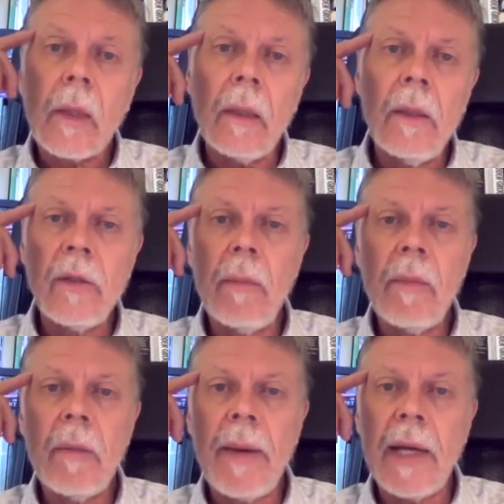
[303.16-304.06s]
in some
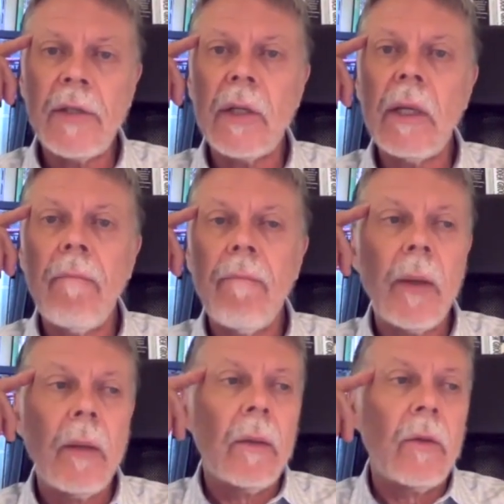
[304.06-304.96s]
capacity
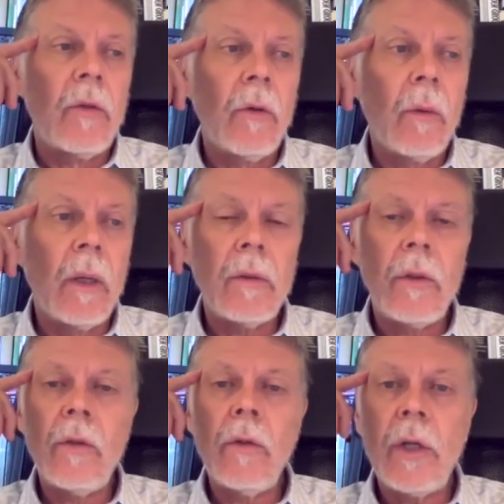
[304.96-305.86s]
to
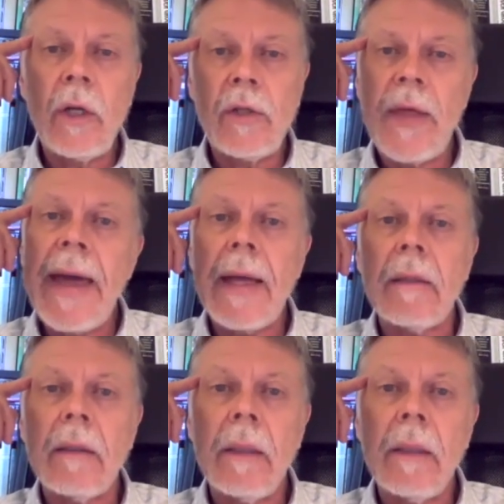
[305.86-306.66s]
do just that.